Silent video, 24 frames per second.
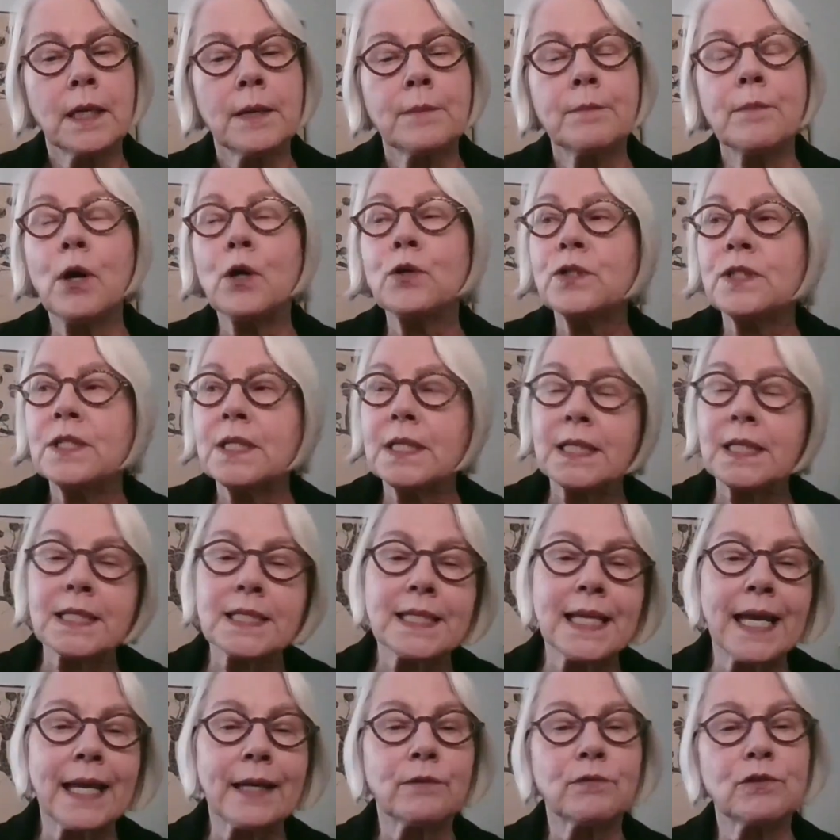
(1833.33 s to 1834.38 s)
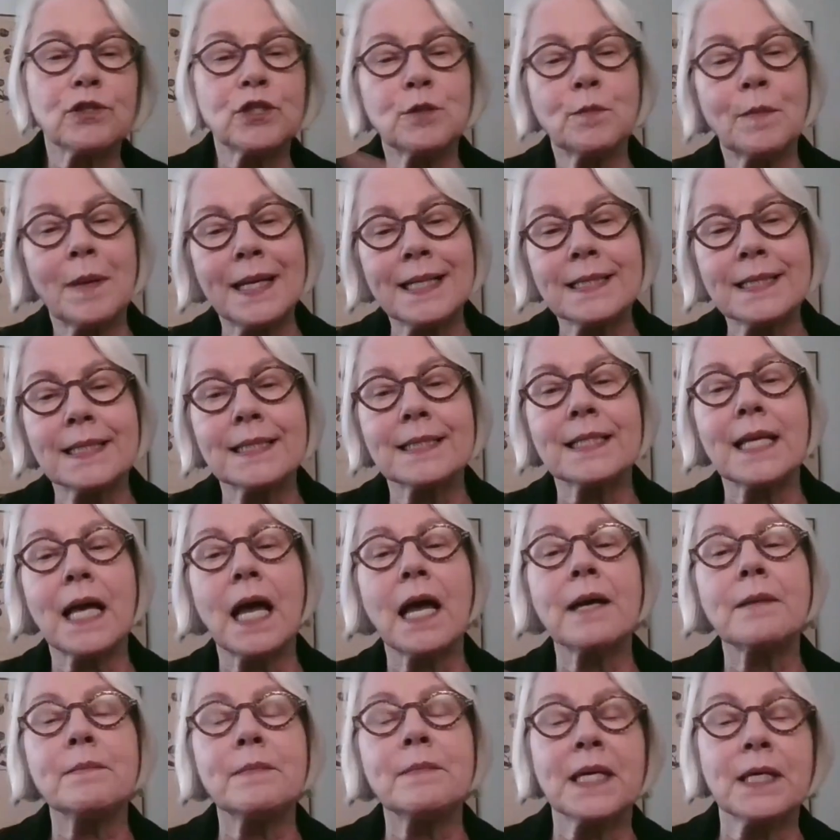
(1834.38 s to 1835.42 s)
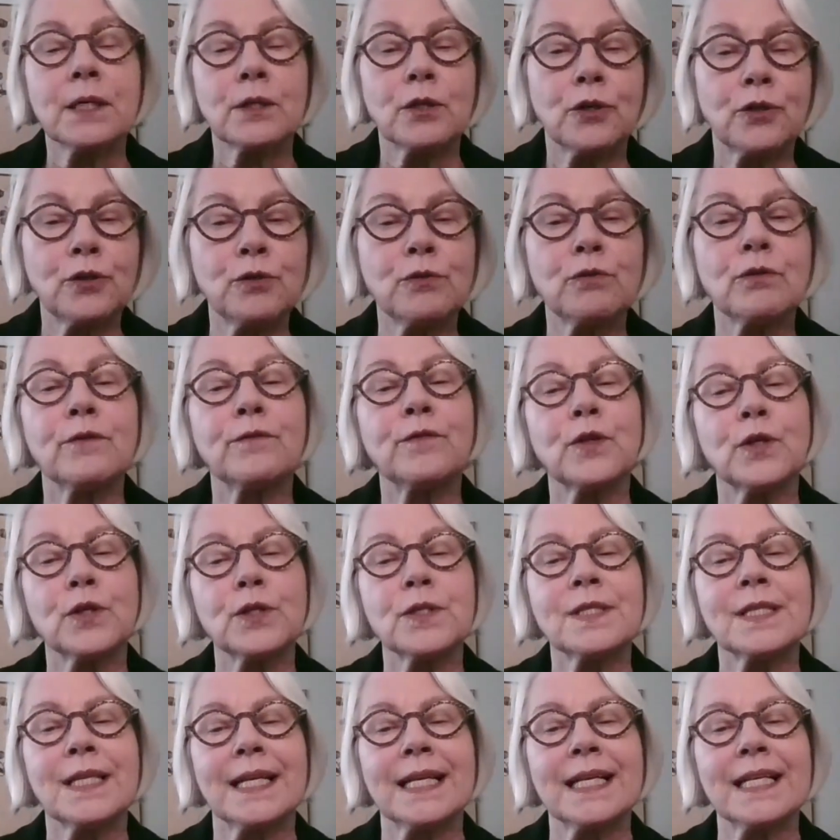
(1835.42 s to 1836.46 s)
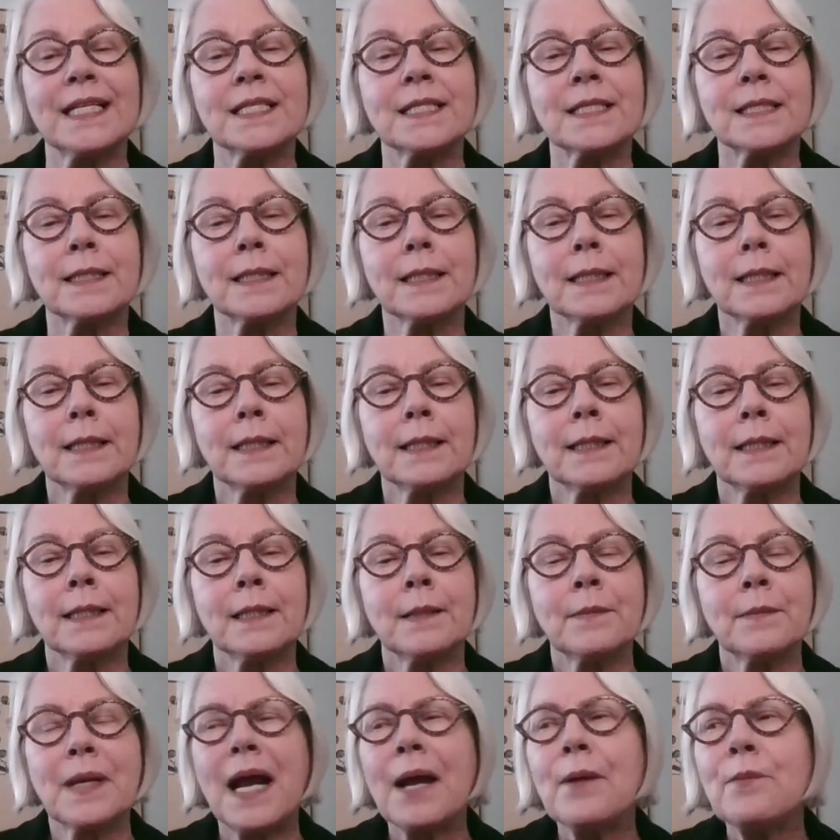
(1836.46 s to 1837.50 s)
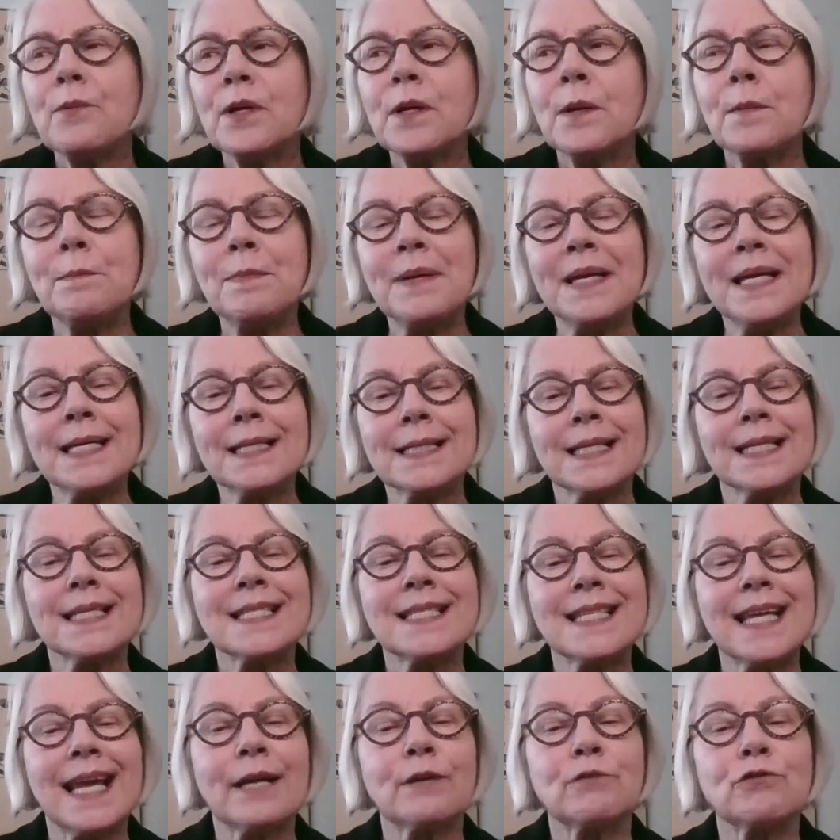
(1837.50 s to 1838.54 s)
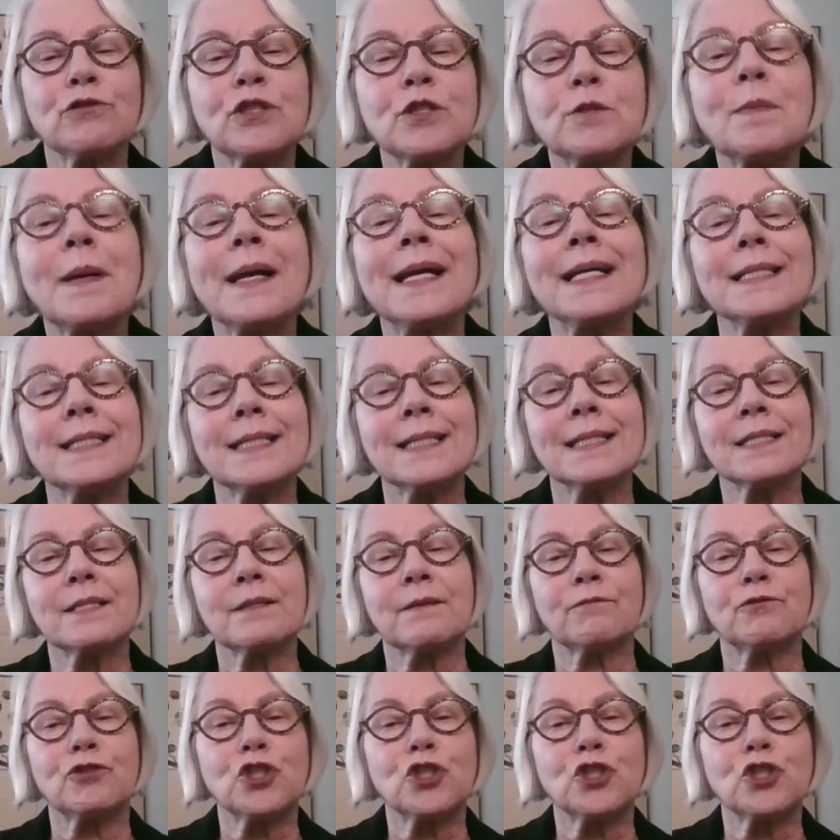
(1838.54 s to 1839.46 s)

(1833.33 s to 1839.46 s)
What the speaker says: Most of the sacred spaces I'm in are universities, but I want to be in the sacred spaces of